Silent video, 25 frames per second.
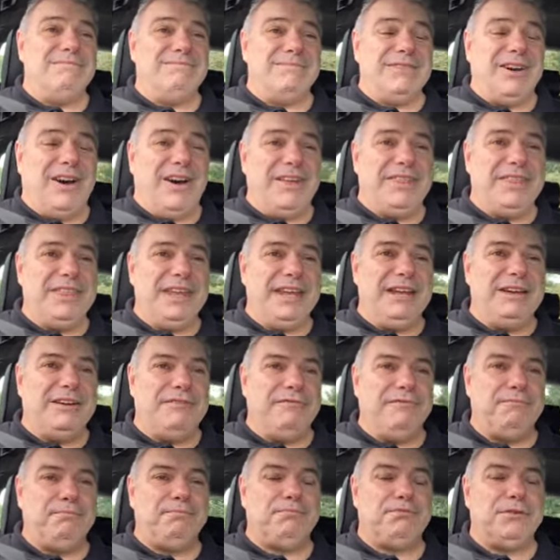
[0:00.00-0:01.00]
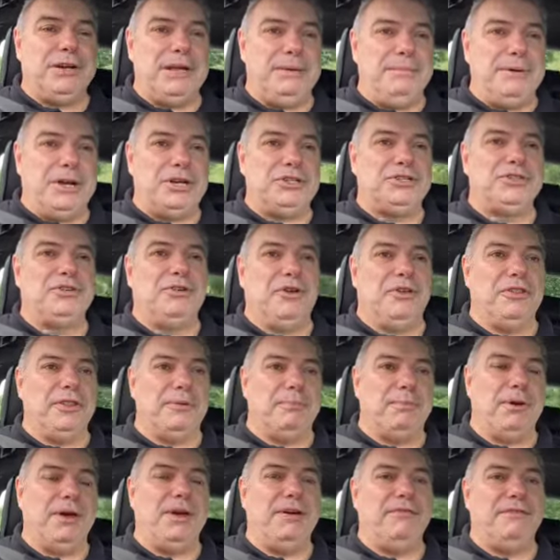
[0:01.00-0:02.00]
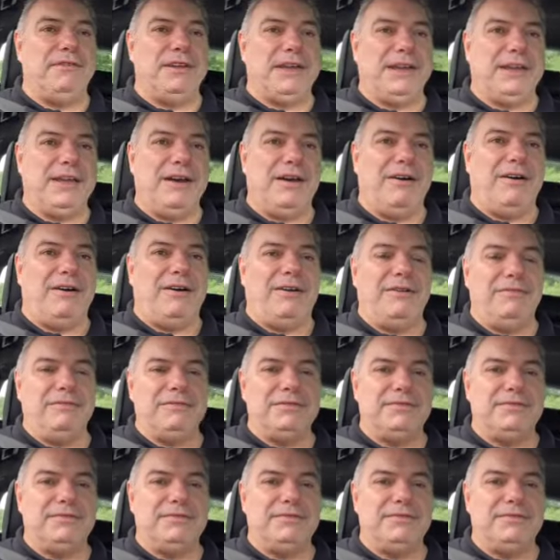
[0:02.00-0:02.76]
I think I've pretty much got the perfect car,